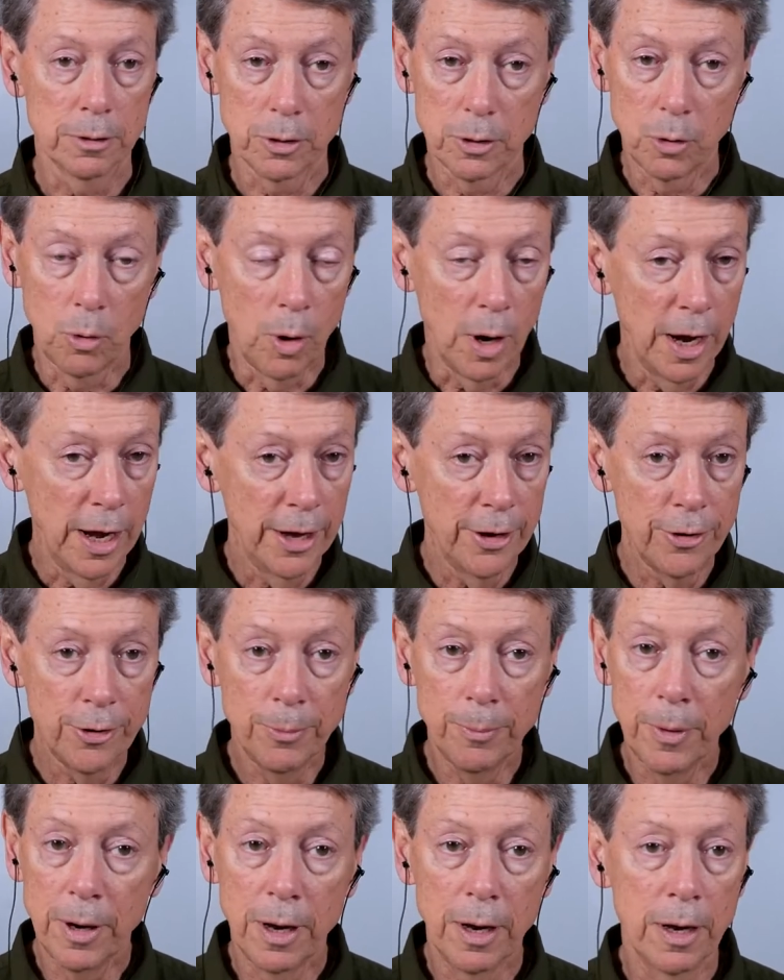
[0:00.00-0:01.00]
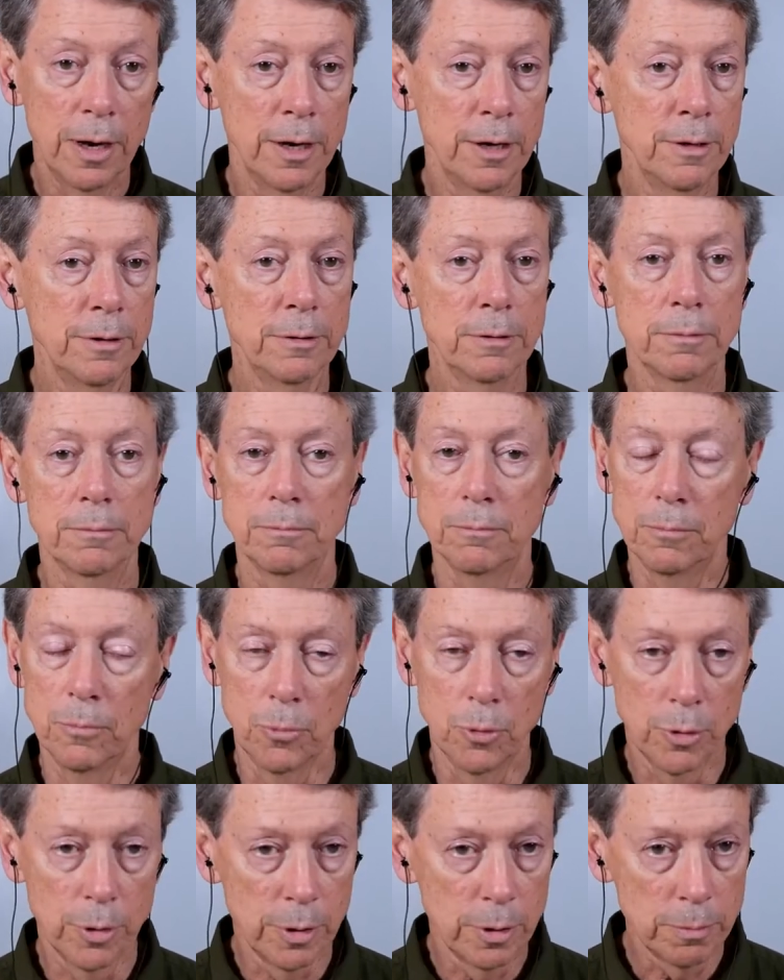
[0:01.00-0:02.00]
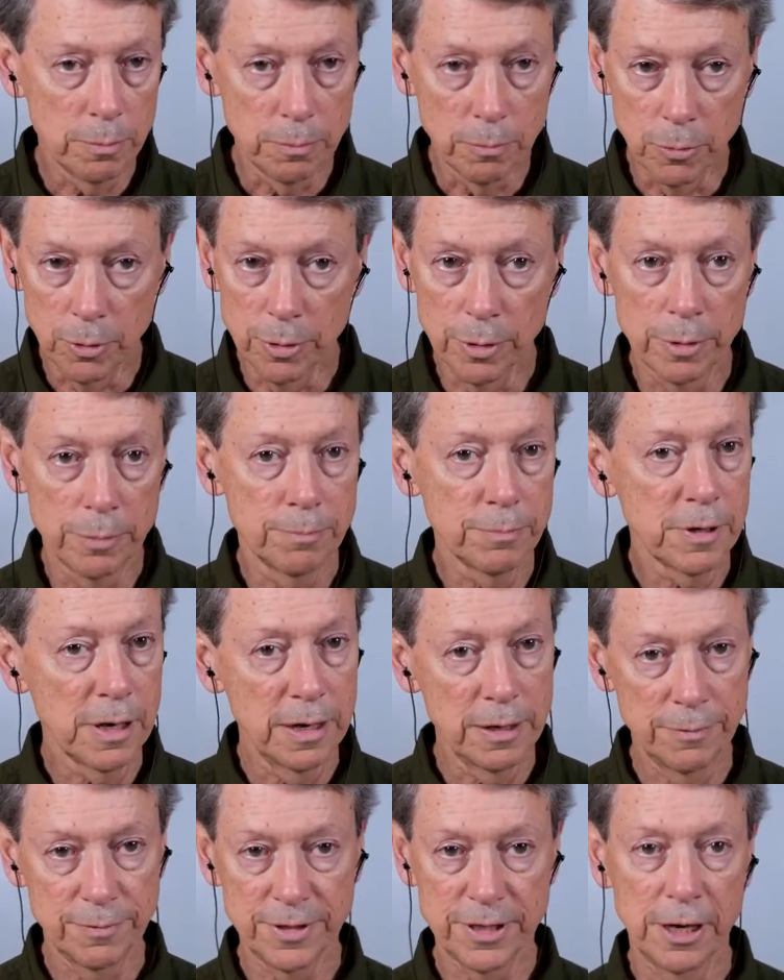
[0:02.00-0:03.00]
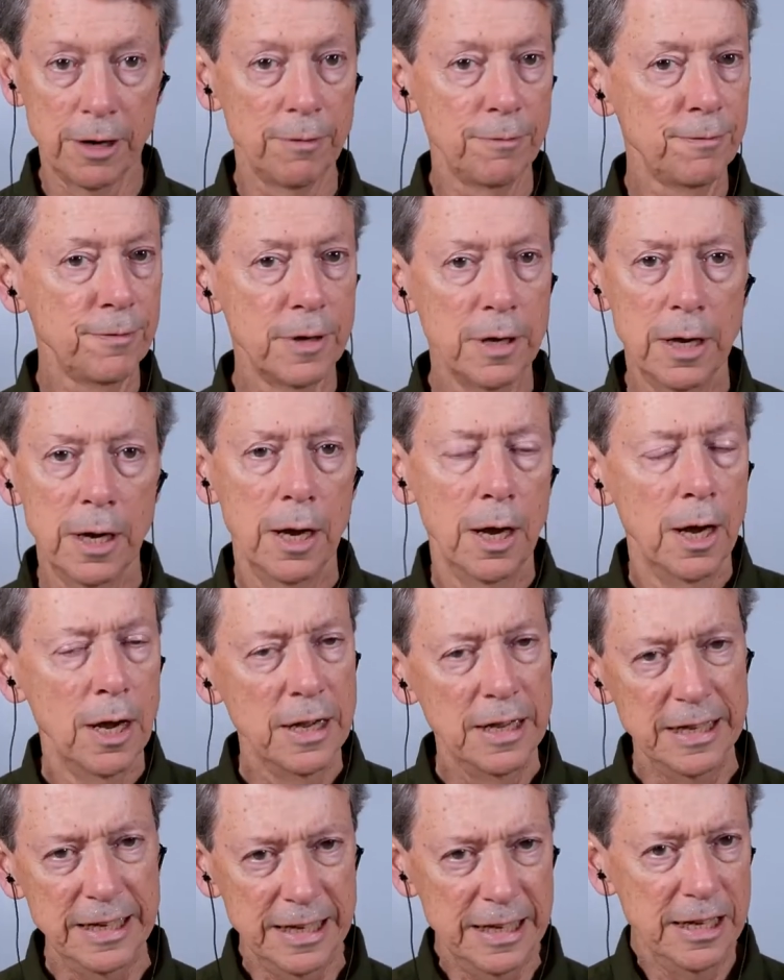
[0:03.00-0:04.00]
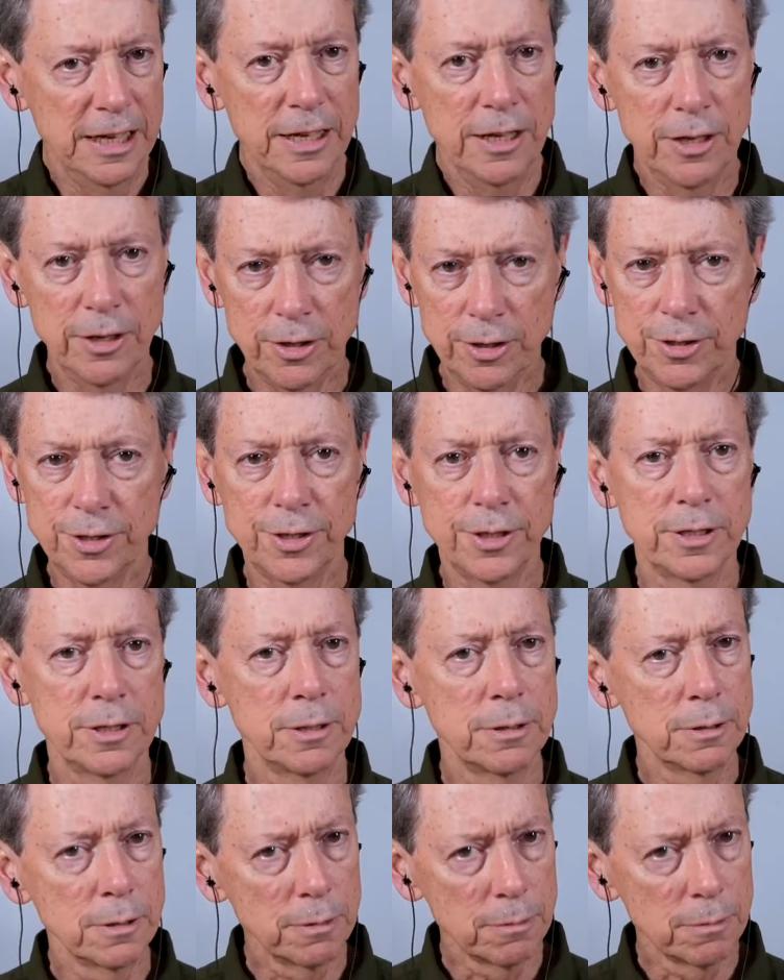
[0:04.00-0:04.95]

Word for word: Quieter mind, more more kind of self ease,